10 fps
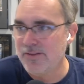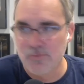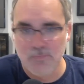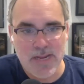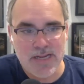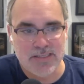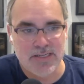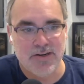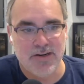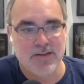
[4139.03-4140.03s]
the old
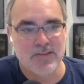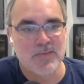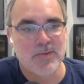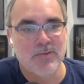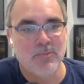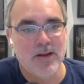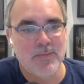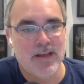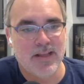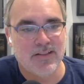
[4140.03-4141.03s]
megaton announcement
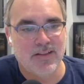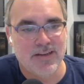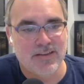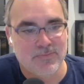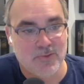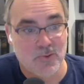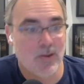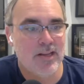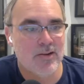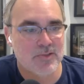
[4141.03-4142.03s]
way back like
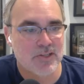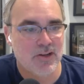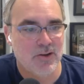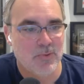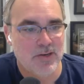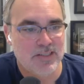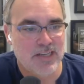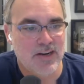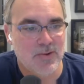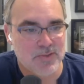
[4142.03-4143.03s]
20 years ago when
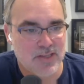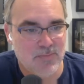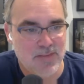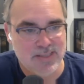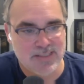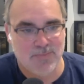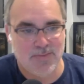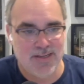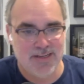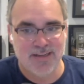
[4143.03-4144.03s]
nintendo was going to make
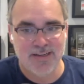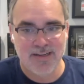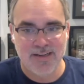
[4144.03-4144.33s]
some like